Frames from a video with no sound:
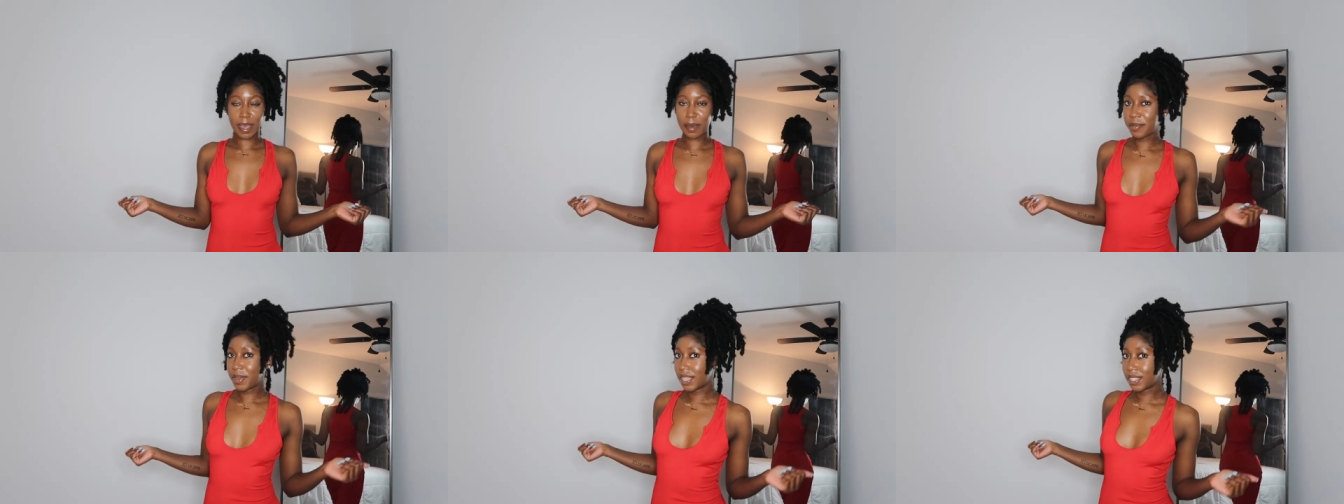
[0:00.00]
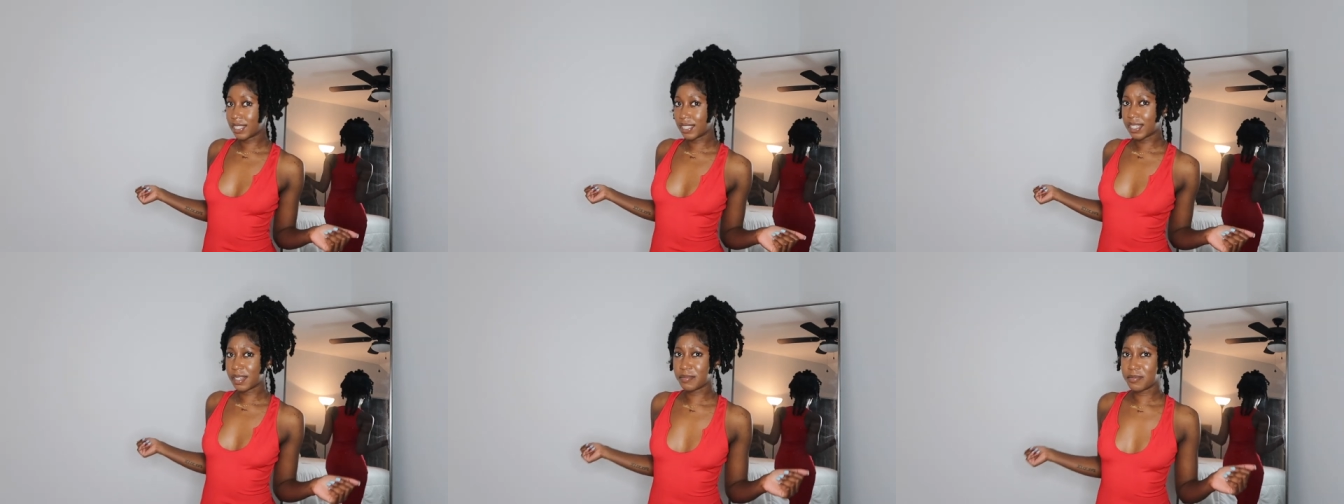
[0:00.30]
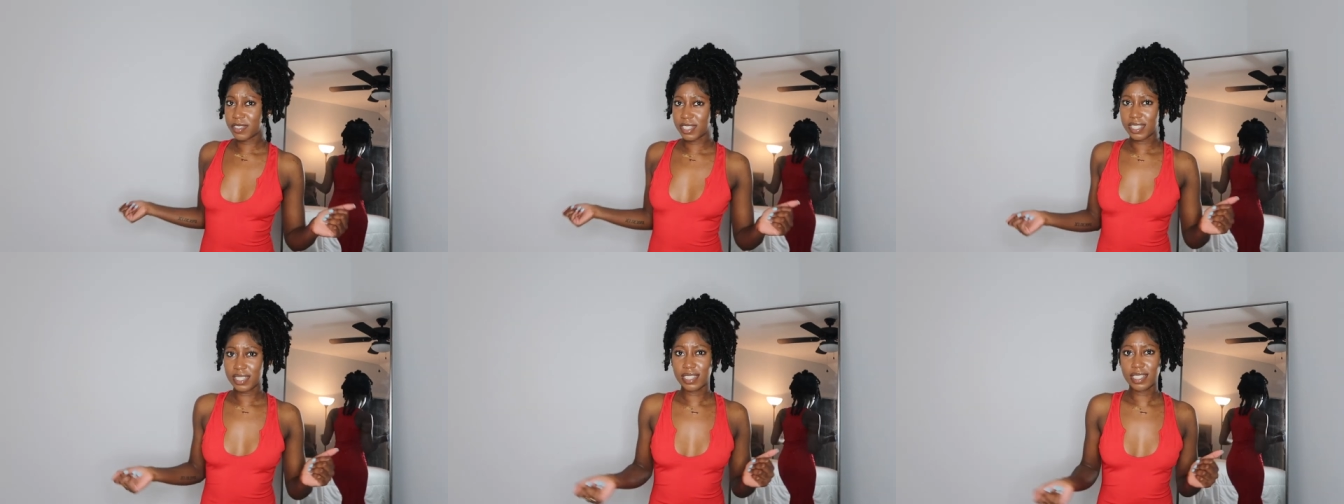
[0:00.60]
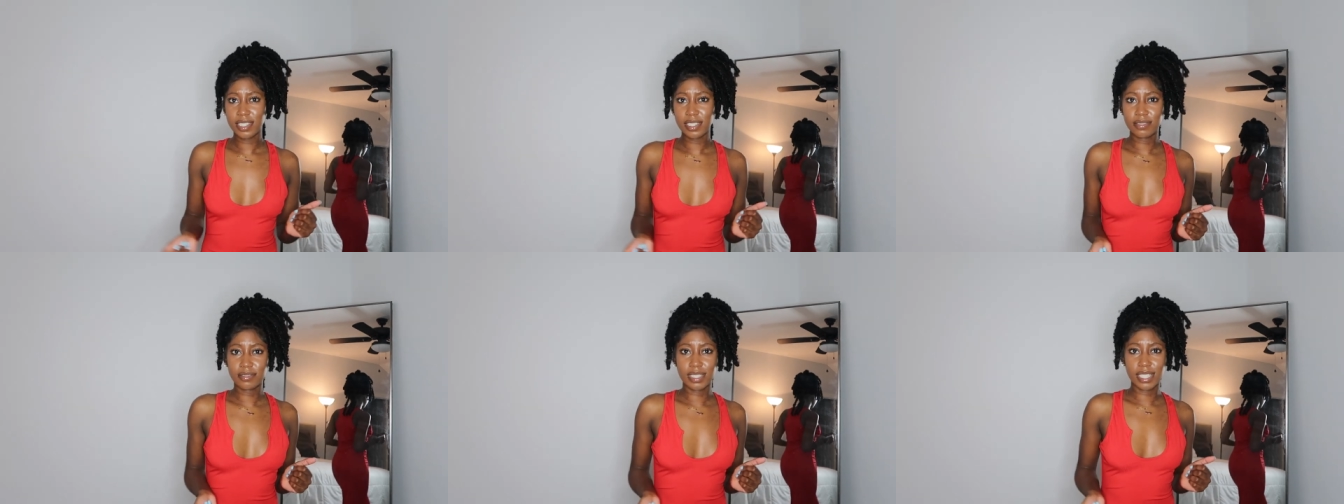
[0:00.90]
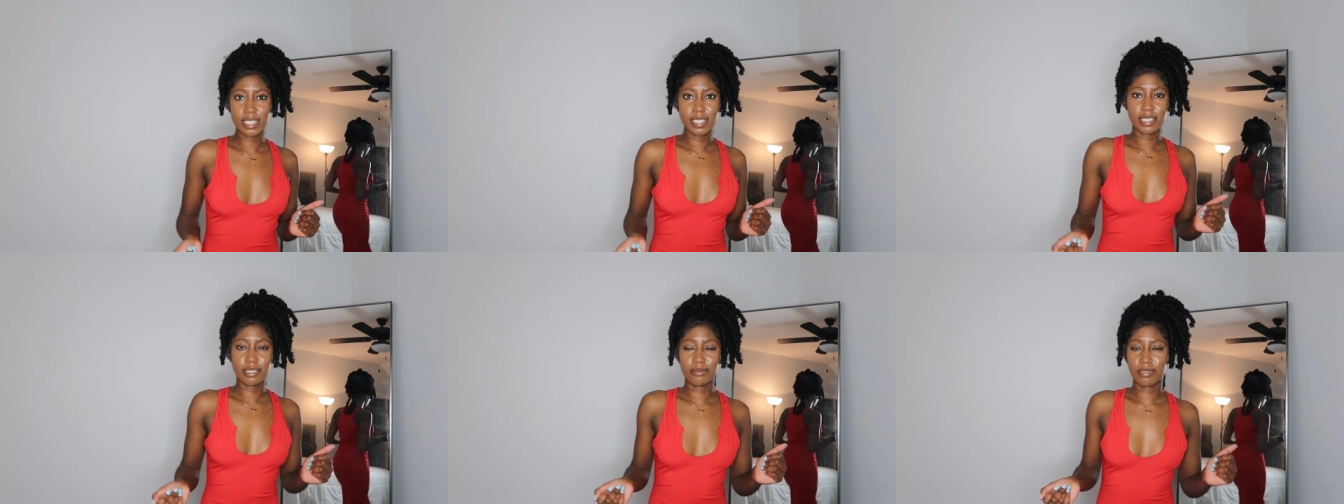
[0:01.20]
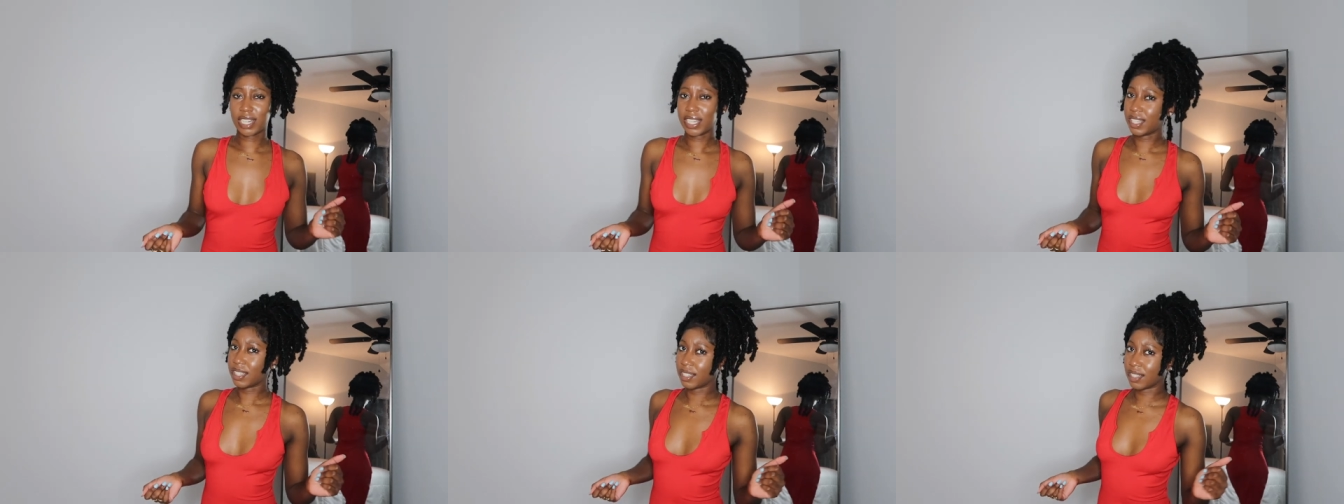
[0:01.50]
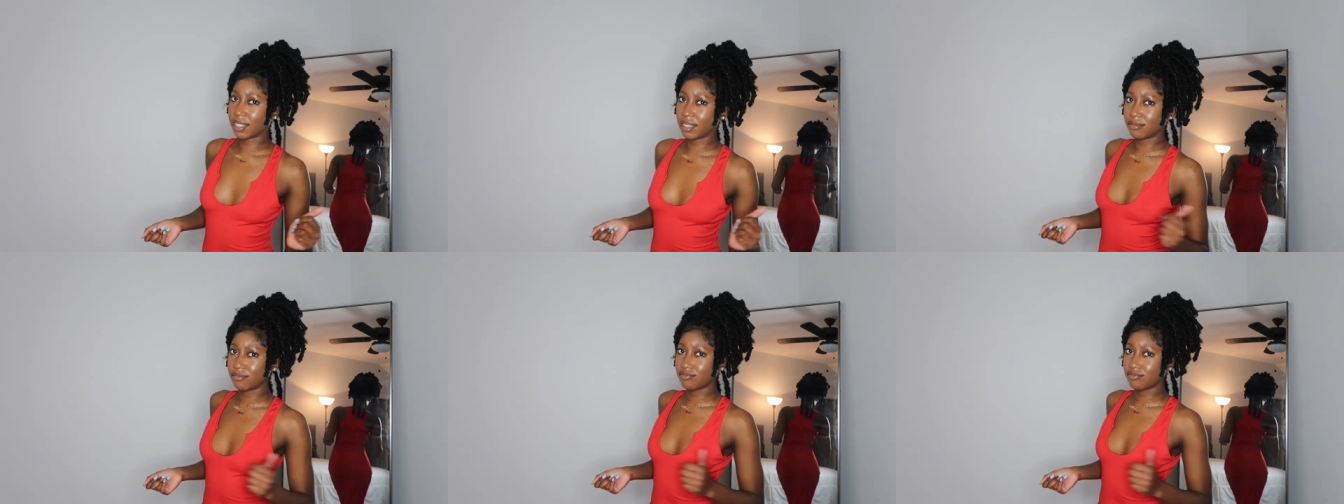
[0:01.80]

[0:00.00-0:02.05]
I'm gonna have to get more stuff that's red.